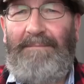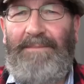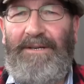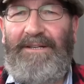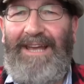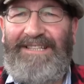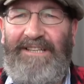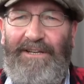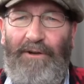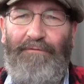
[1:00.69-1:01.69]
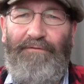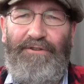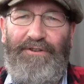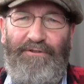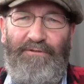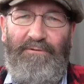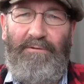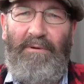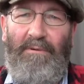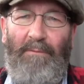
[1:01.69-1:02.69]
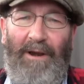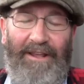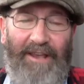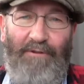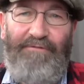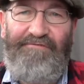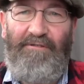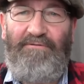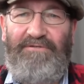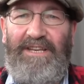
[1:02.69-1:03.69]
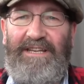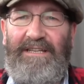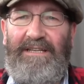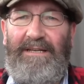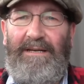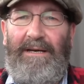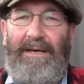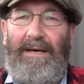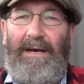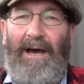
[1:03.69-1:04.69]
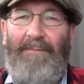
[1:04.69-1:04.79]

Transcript: but as I often do when I go cruising, I